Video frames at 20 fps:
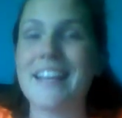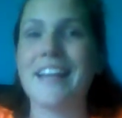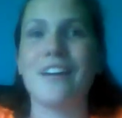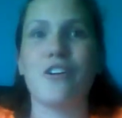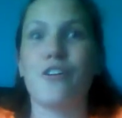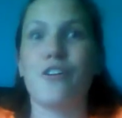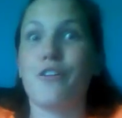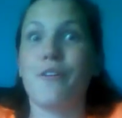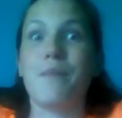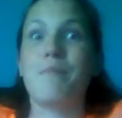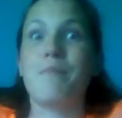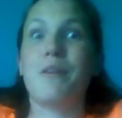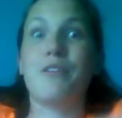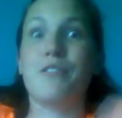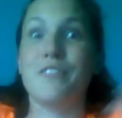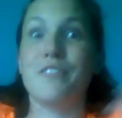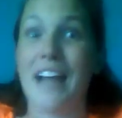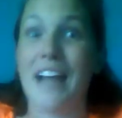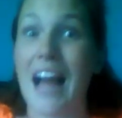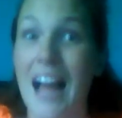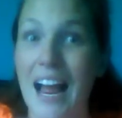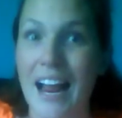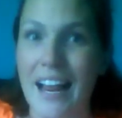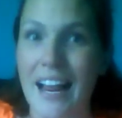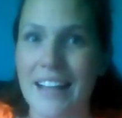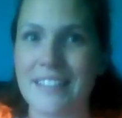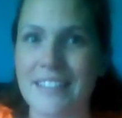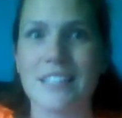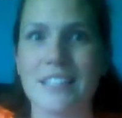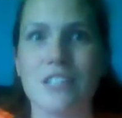and her grandmother
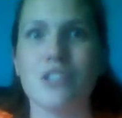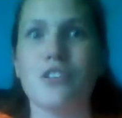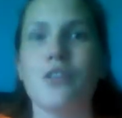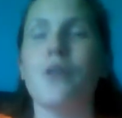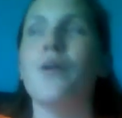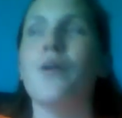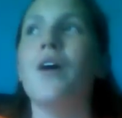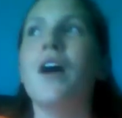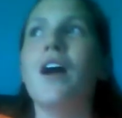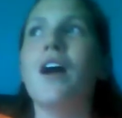dies, and so